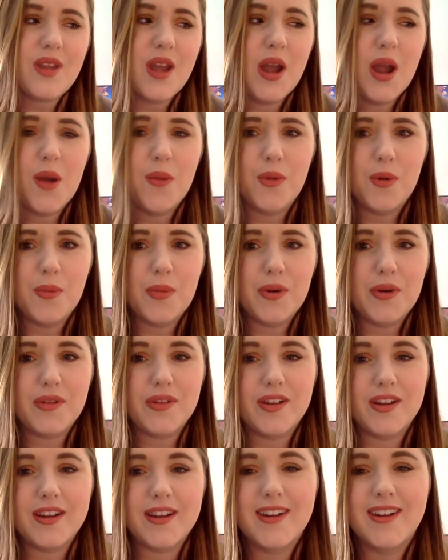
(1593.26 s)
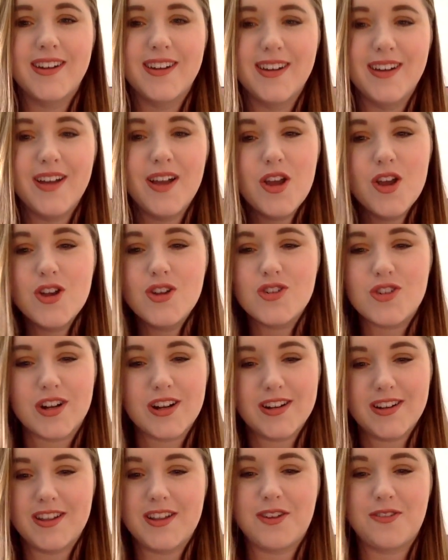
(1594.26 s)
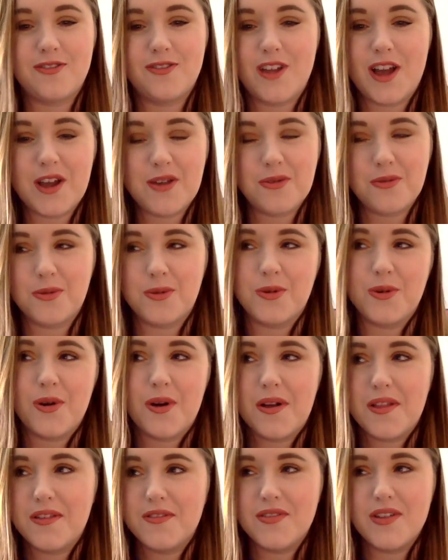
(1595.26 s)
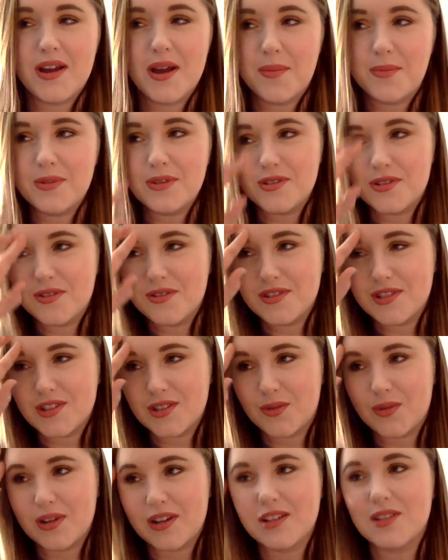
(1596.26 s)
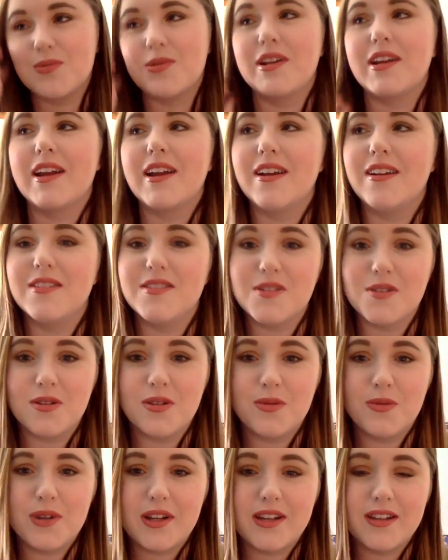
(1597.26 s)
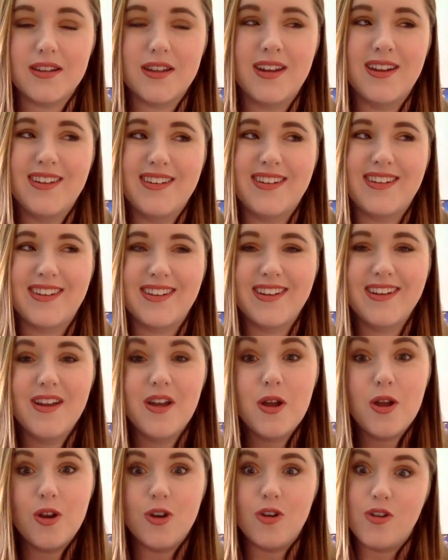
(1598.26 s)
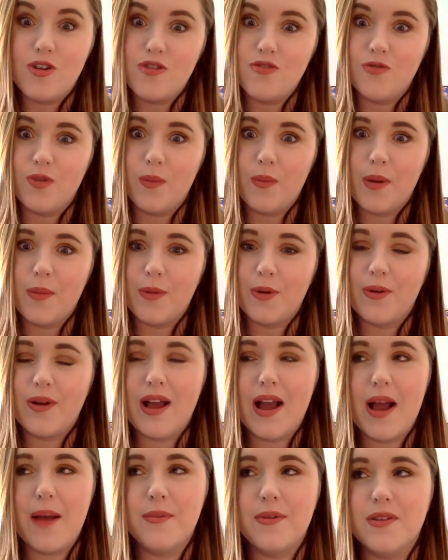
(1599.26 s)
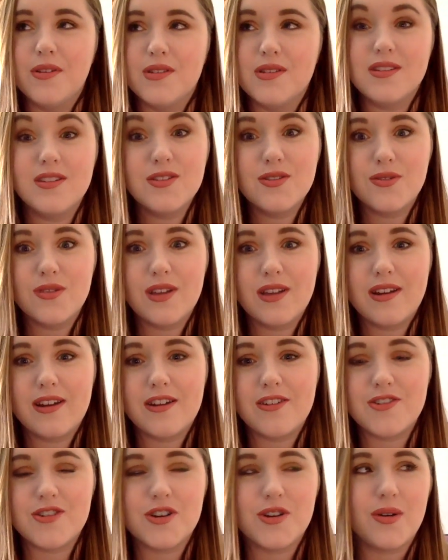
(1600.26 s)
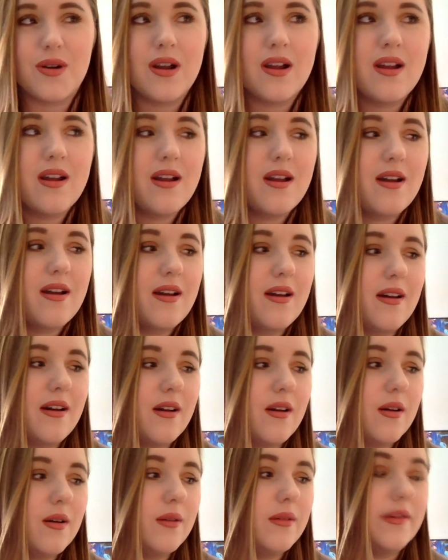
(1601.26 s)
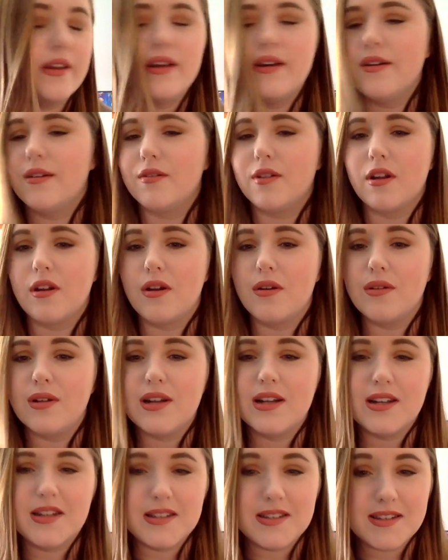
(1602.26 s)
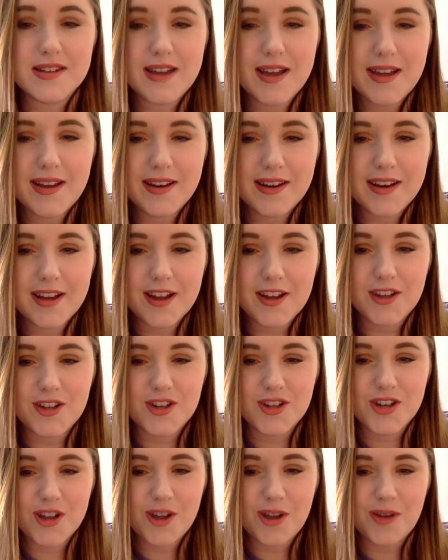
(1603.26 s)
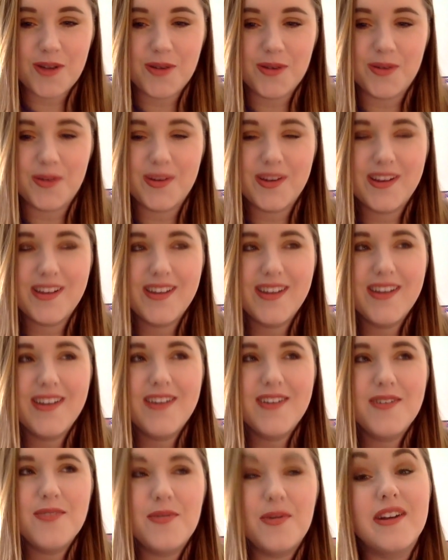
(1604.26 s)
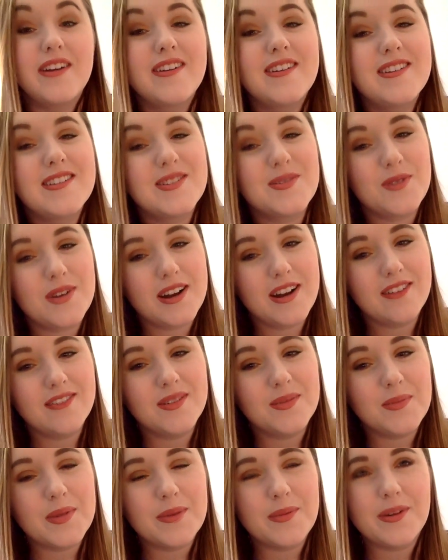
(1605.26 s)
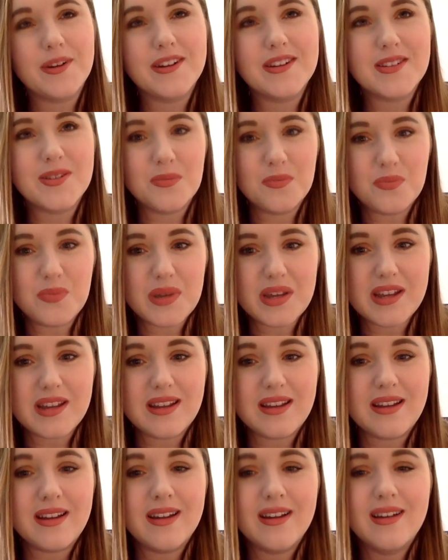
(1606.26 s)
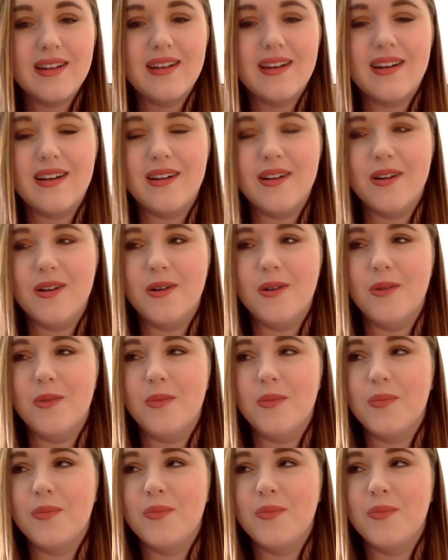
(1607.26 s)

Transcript: And we're both like trying to like fly through all of the episodes as quick as we can so that we can like remember what happens. And it's a really nice show. No, it is not a nice show, but it is what I remember it to be. I